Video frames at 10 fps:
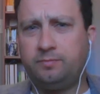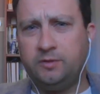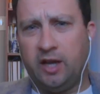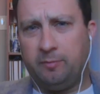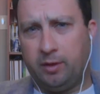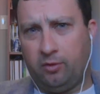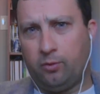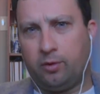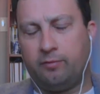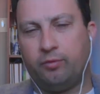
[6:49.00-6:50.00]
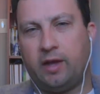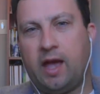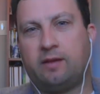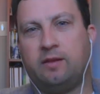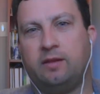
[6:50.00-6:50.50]
I've been sort of
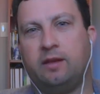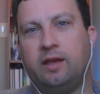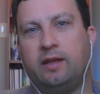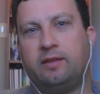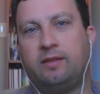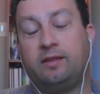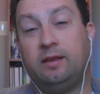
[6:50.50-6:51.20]
reacting against.